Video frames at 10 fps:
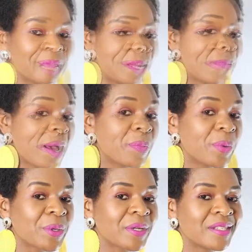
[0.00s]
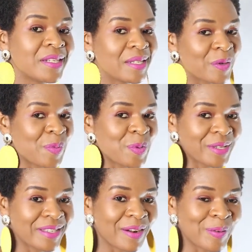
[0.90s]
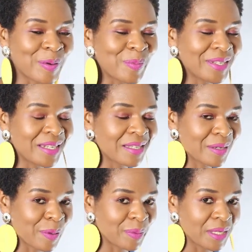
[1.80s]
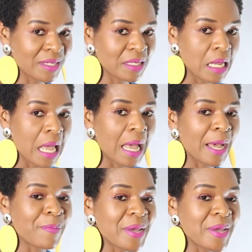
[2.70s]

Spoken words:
In my book, Disrupt Yourself or Be Disrupted, I